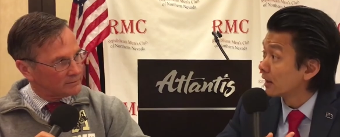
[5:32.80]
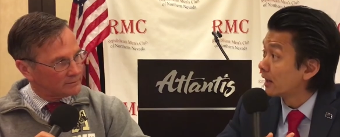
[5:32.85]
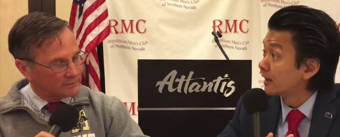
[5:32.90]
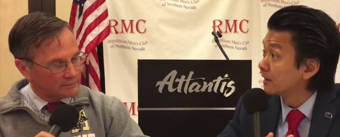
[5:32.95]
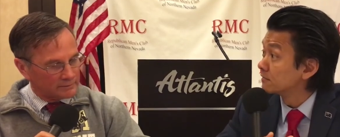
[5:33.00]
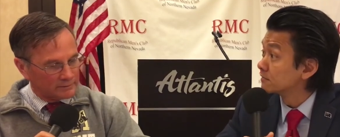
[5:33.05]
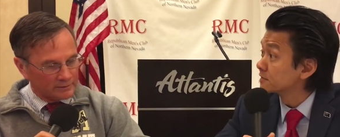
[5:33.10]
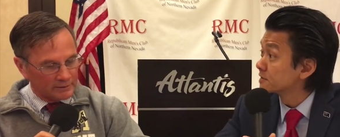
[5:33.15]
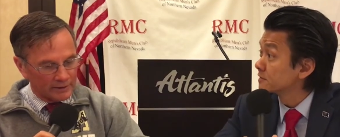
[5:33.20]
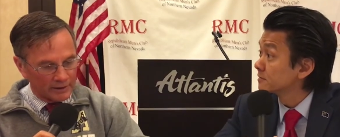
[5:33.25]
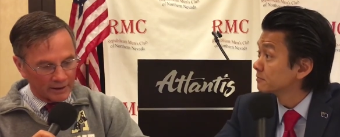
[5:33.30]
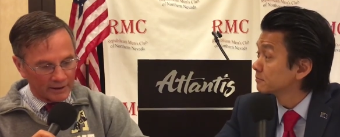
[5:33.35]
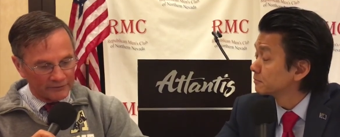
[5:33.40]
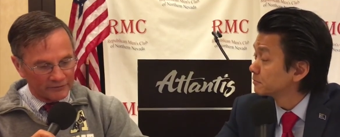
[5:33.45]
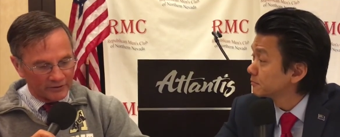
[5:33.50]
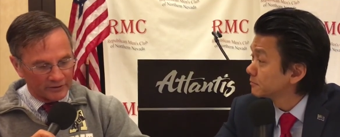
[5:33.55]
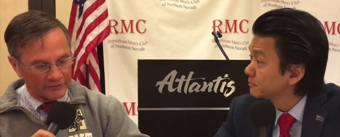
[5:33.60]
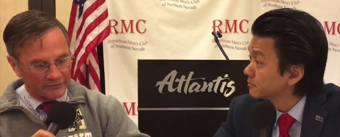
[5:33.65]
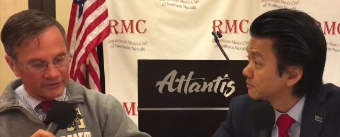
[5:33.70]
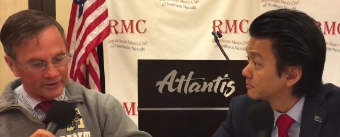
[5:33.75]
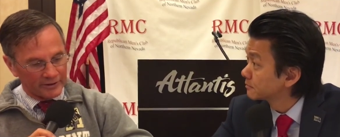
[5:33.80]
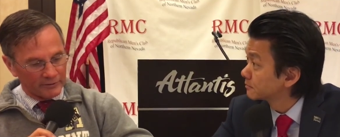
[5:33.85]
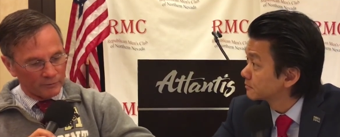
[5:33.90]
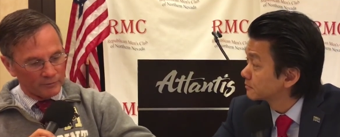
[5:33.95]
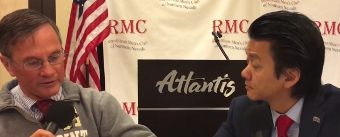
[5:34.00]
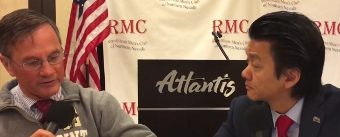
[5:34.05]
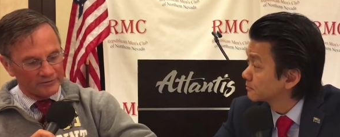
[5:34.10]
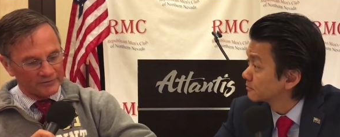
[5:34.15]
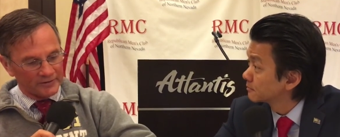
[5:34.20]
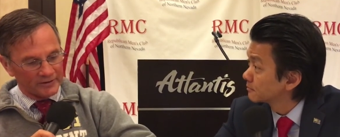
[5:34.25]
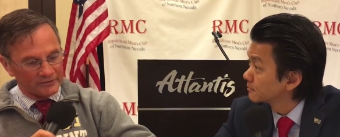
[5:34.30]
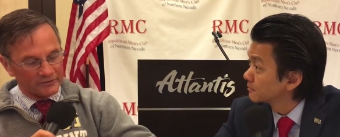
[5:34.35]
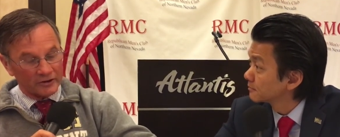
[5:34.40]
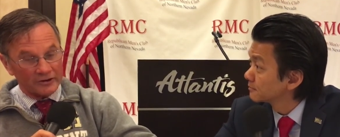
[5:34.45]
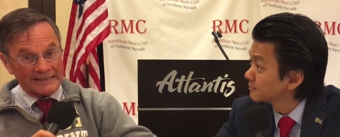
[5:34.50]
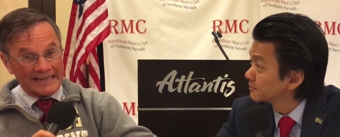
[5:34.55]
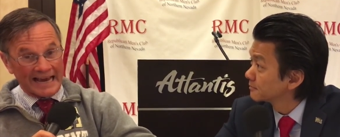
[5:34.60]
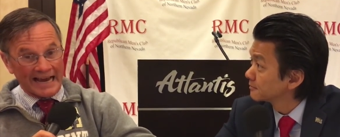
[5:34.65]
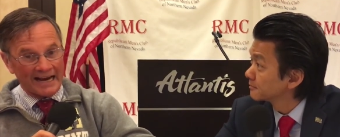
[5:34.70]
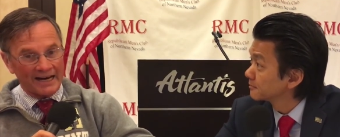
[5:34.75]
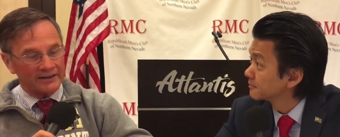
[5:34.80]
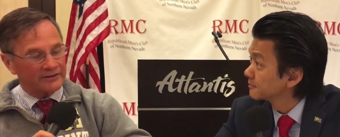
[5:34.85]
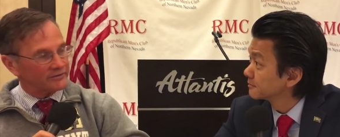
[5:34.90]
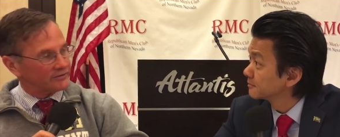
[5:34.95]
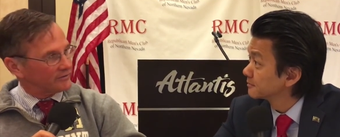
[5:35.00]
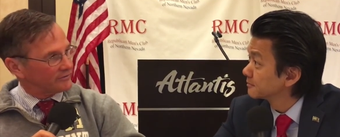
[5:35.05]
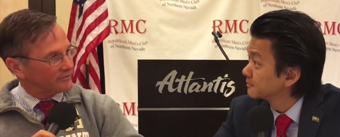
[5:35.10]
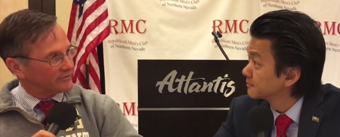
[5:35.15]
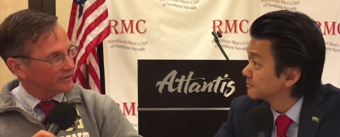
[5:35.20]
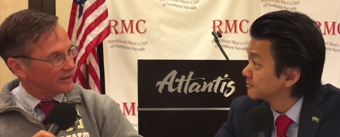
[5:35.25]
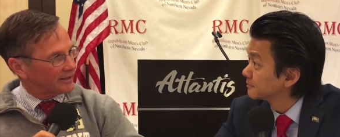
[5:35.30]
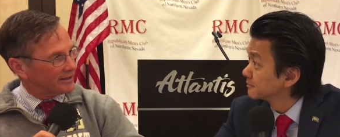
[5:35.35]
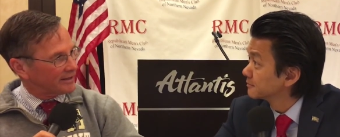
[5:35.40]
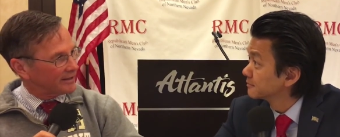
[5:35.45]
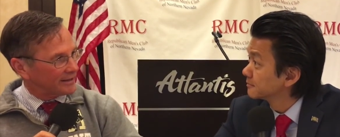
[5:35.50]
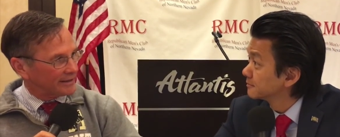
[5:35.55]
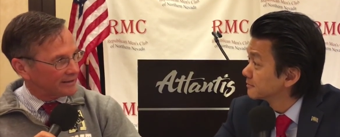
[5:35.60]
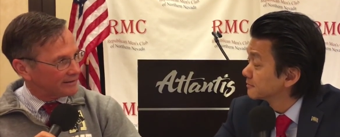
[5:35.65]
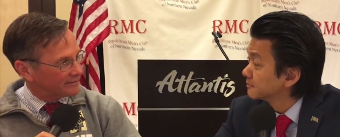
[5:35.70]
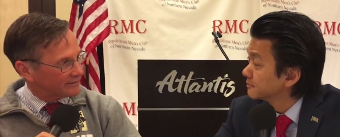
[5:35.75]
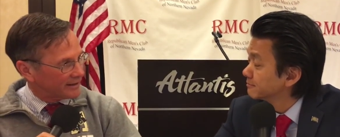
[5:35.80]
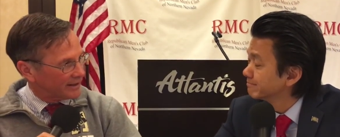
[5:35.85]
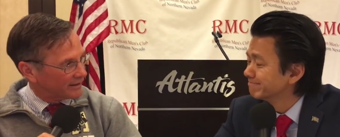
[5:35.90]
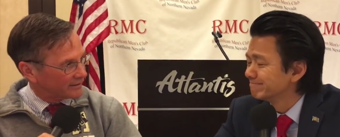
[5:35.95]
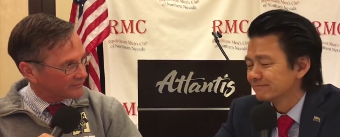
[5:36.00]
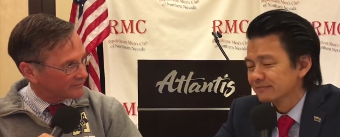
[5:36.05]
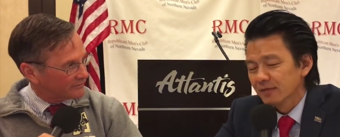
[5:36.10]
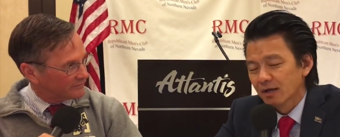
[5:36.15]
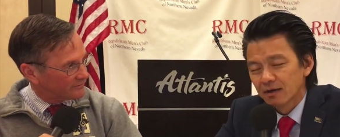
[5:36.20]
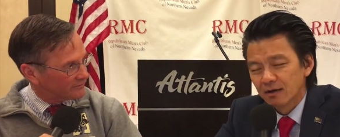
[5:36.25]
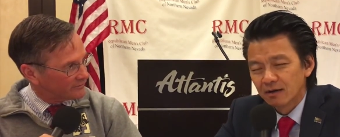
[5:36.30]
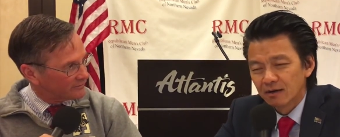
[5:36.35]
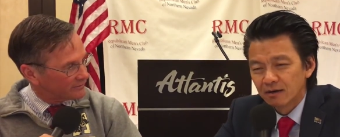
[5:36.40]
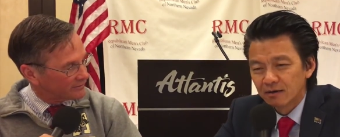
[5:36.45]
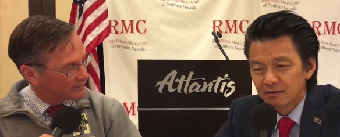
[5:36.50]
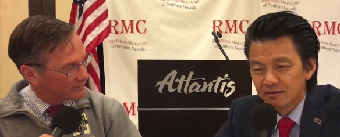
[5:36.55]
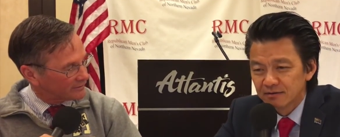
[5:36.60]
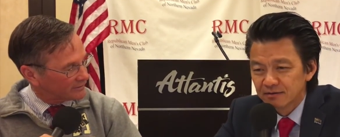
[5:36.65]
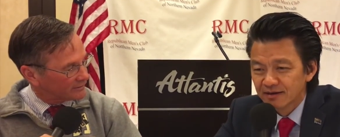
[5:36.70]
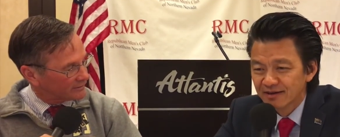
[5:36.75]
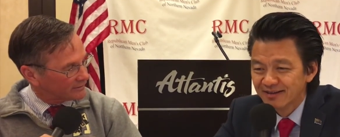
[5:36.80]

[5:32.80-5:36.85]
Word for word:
Speaker 1: lives.
Speaker 2: Yeah, I was going to say we just finished our taxes, and I hate taxes. Oh,